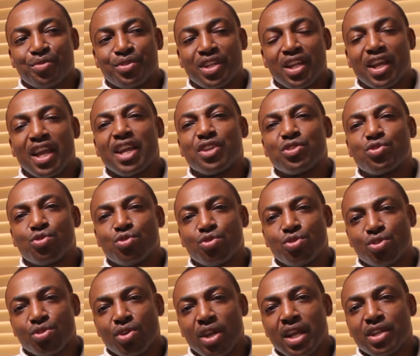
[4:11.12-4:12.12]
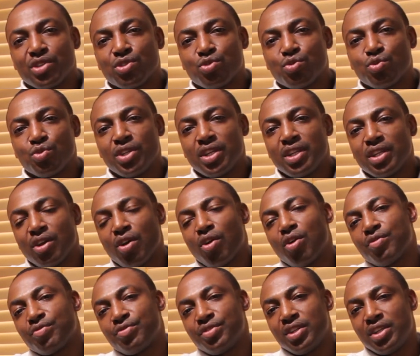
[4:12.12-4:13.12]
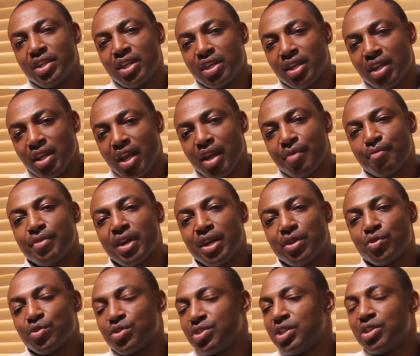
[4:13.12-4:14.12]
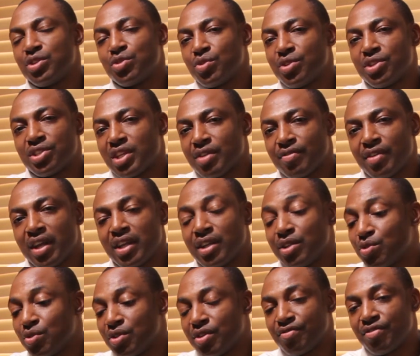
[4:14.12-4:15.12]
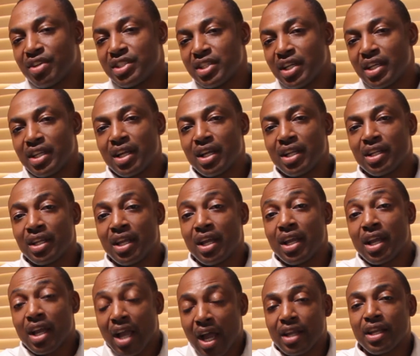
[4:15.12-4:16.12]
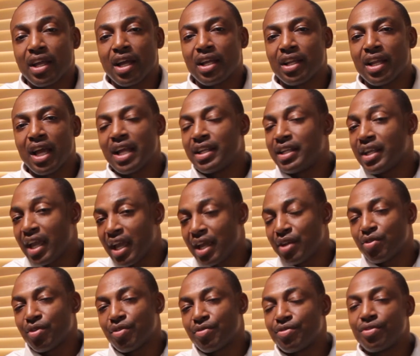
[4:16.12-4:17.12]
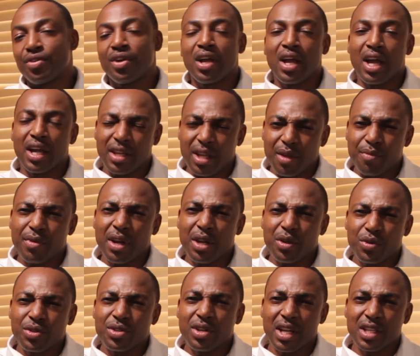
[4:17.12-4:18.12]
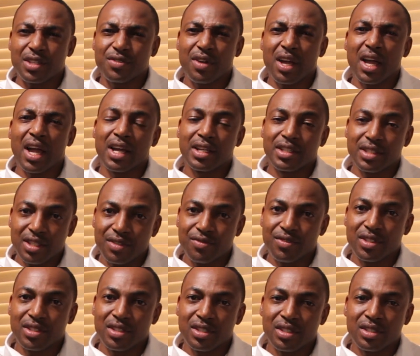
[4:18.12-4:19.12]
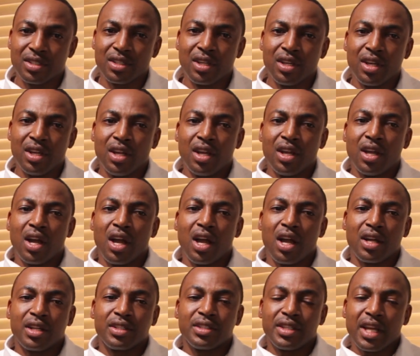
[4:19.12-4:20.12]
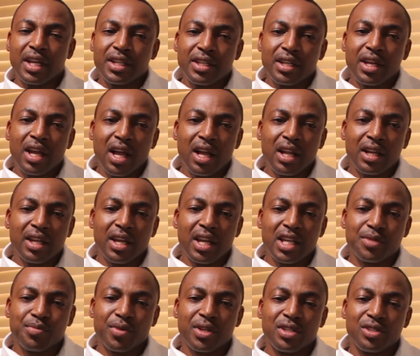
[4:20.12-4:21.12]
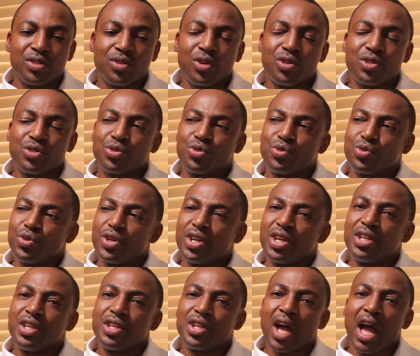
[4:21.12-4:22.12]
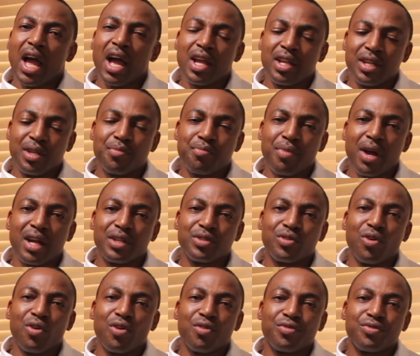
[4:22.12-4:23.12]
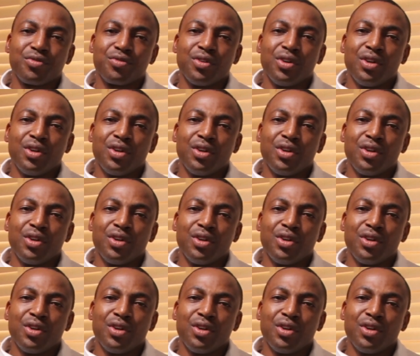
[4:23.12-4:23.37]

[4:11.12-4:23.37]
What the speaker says: exuding of the embryos into the cervix, into the vaginal canal at the end of an embryo transfer activity. Technical expertise also in a part of